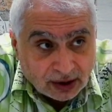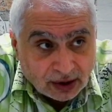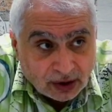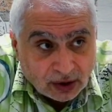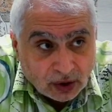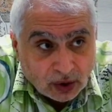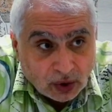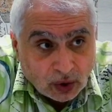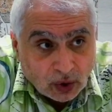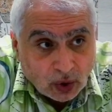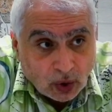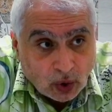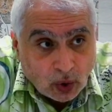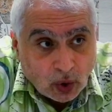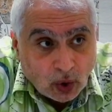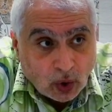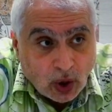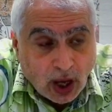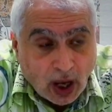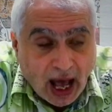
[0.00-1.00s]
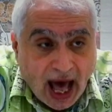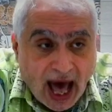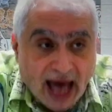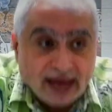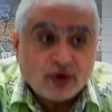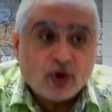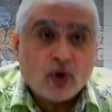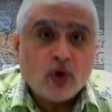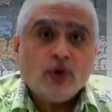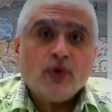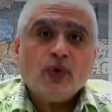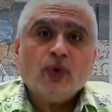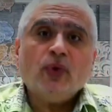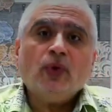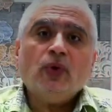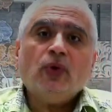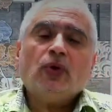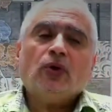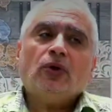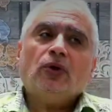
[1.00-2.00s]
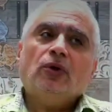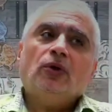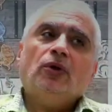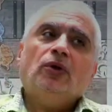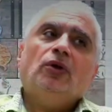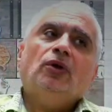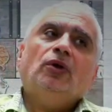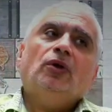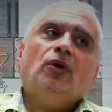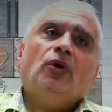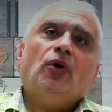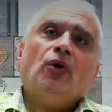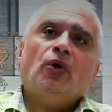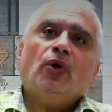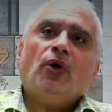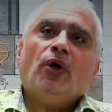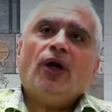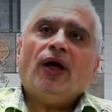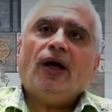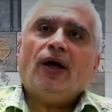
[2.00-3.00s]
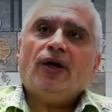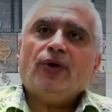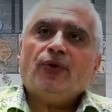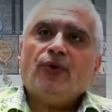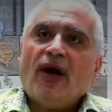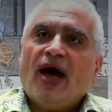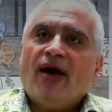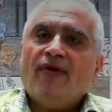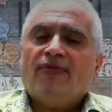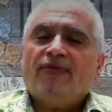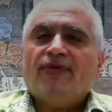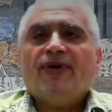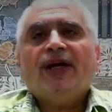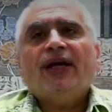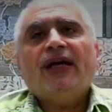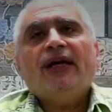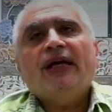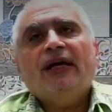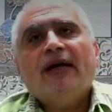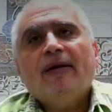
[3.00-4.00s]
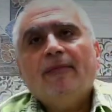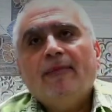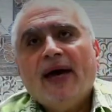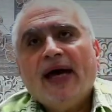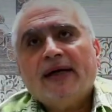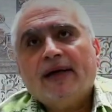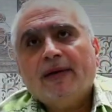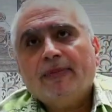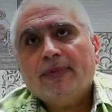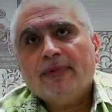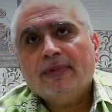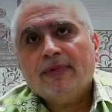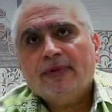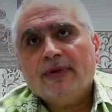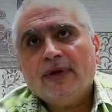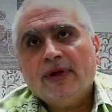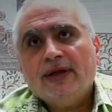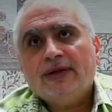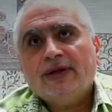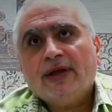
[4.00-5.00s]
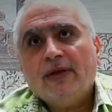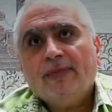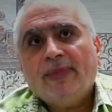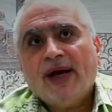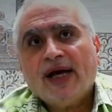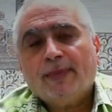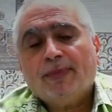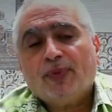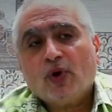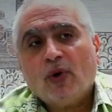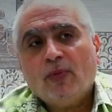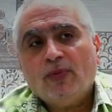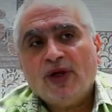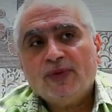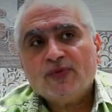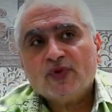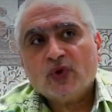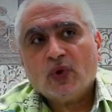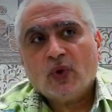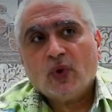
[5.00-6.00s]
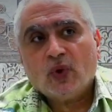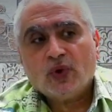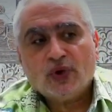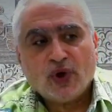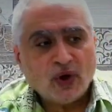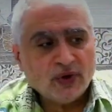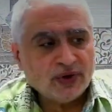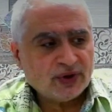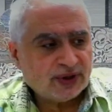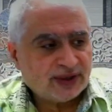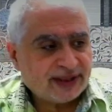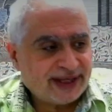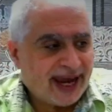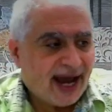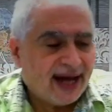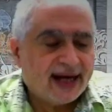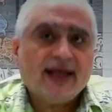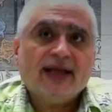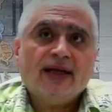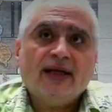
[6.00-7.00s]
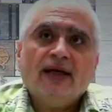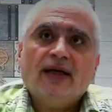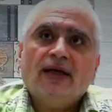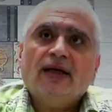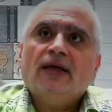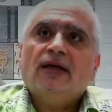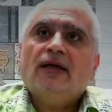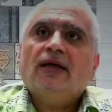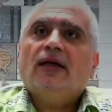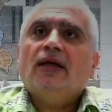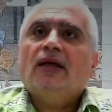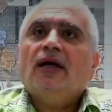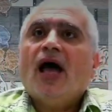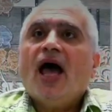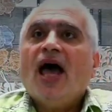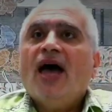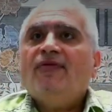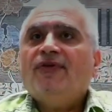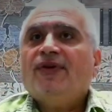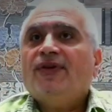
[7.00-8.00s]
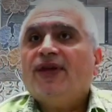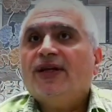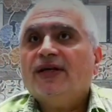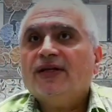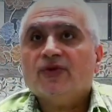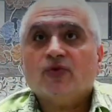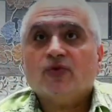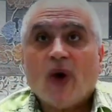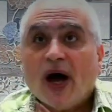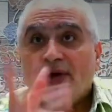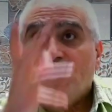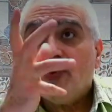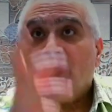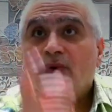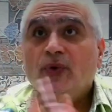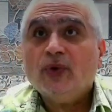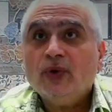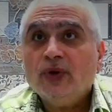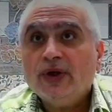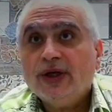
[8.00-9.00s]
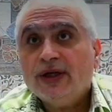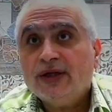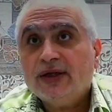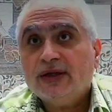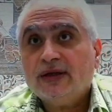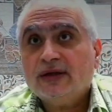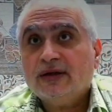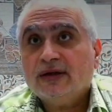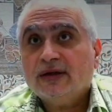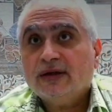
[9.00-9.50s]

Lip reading: I told you, you have a little back problem, so don't carry heavy things. Why you do it yesterday?